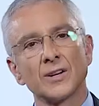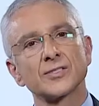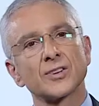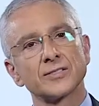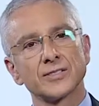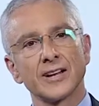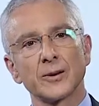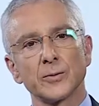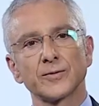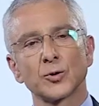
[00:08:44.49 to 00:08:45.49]
So today
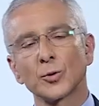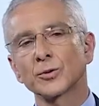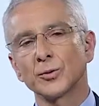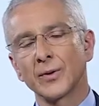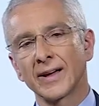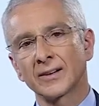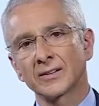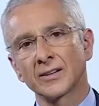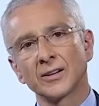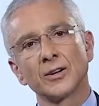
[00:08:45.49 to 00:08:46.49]
we've talked about
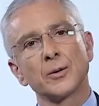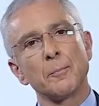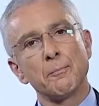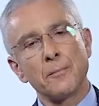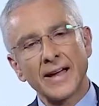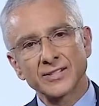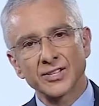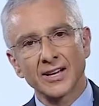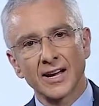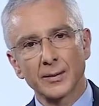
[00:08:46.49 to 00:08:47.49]

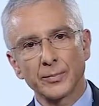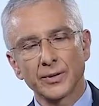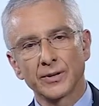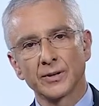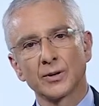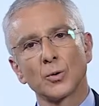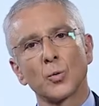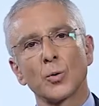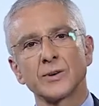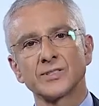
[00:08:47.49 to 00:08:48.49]
matching up
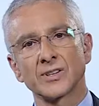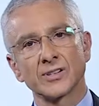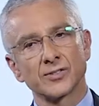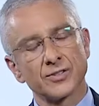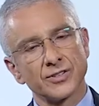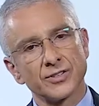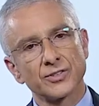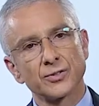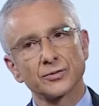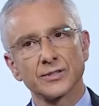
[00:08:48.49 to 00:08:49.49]
what we see as
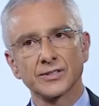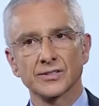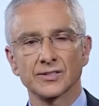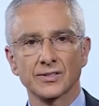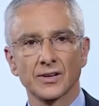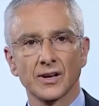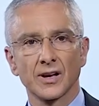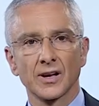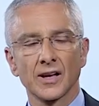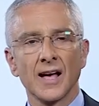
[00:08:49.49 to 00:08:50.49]
traditional risks
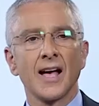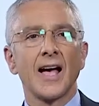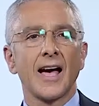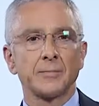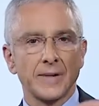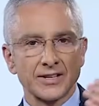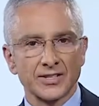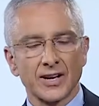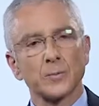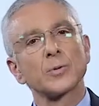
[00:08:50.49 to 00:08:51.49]
and
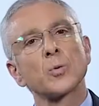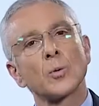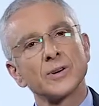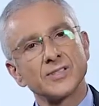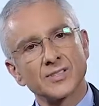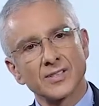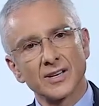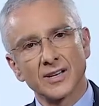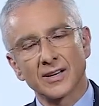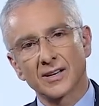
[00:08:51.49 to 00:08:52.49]
matching up with what we
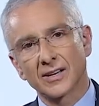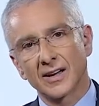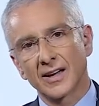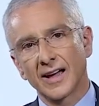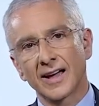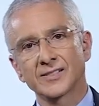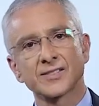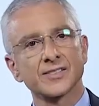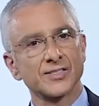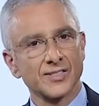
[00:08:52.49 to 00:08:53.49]
see as
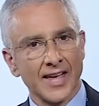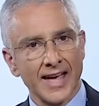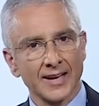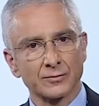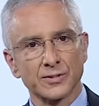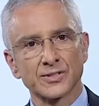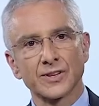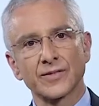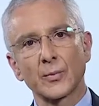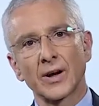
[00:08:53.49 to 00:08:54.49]
the scan risk
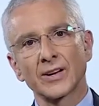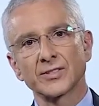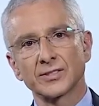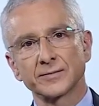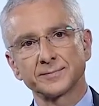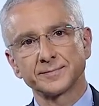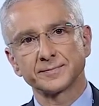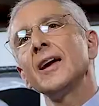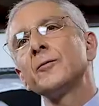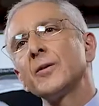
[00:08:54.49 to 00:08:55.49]
of the patient.
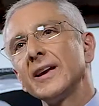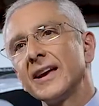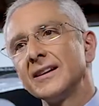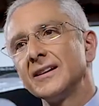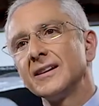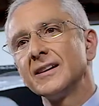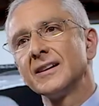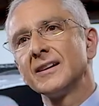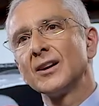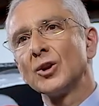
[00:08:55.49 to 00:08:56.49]
If we get
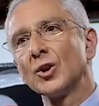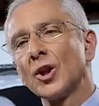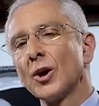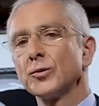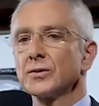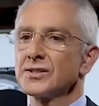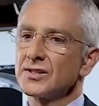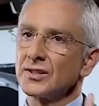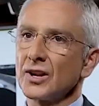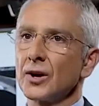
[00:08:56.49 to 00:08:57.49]
low risk
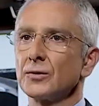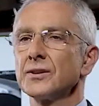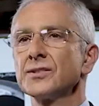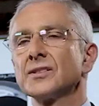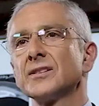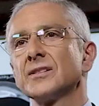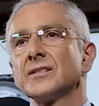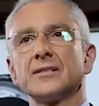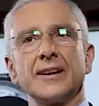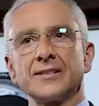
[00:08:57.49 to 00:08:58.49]
and low risk,
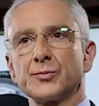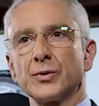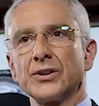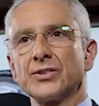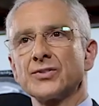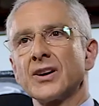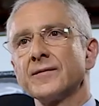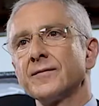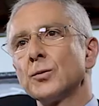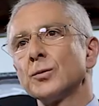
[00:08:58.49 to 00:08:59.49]
that's pretty
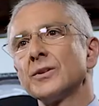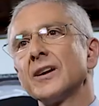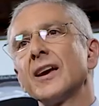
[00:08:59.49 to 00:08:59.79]
straightforward.